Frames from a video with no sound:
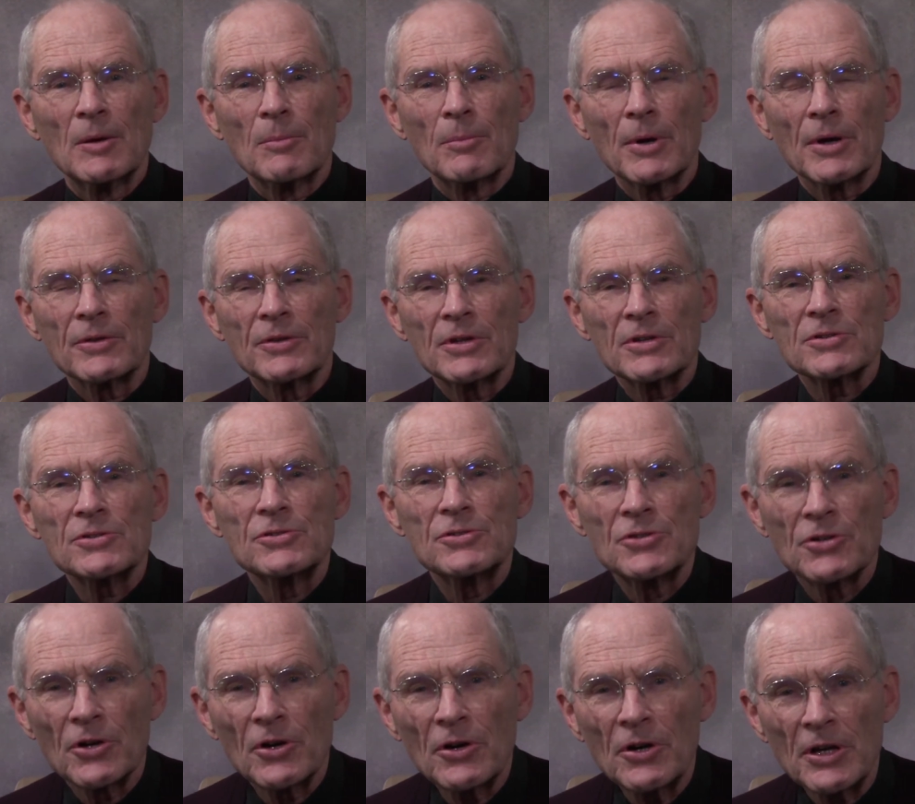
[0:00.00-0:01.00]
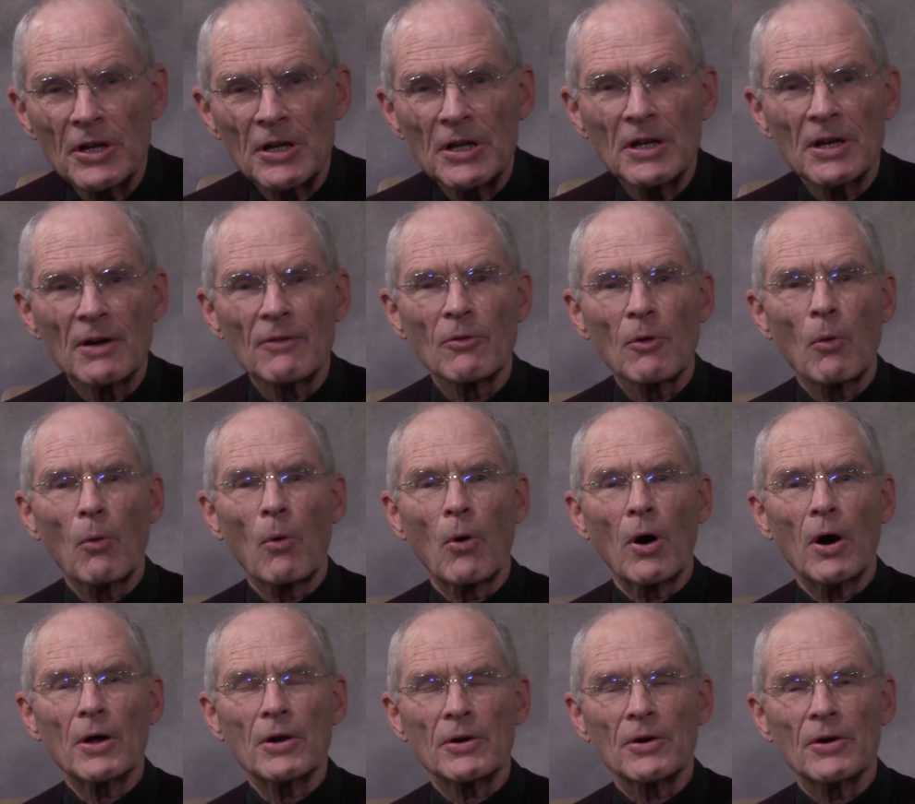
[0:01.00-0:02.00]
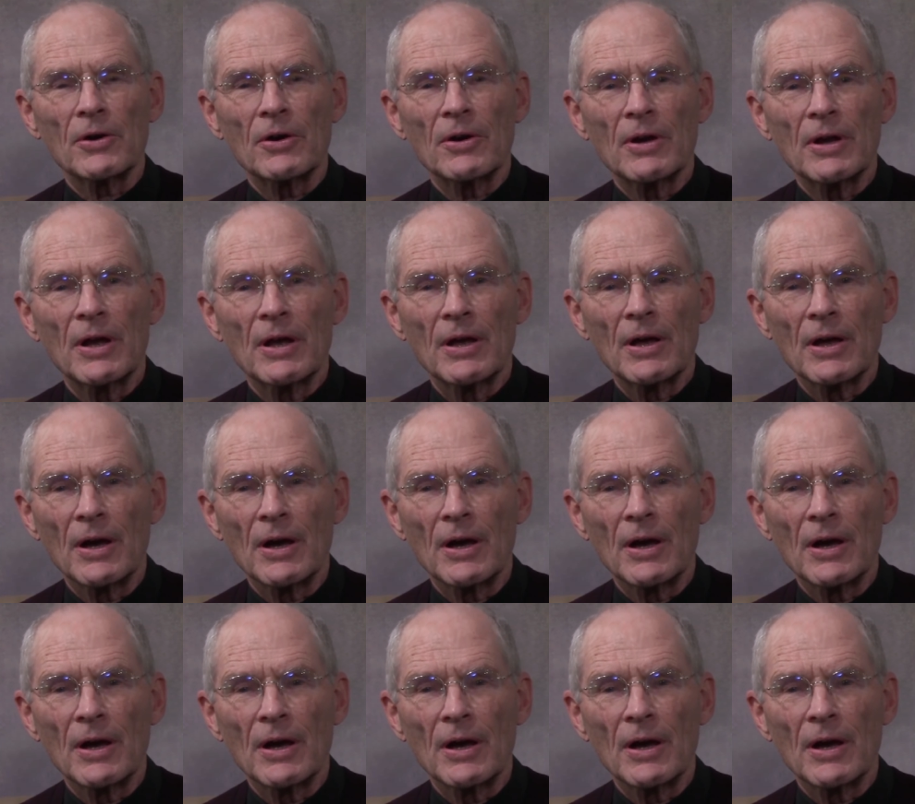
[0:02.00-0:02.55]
But this journey of the water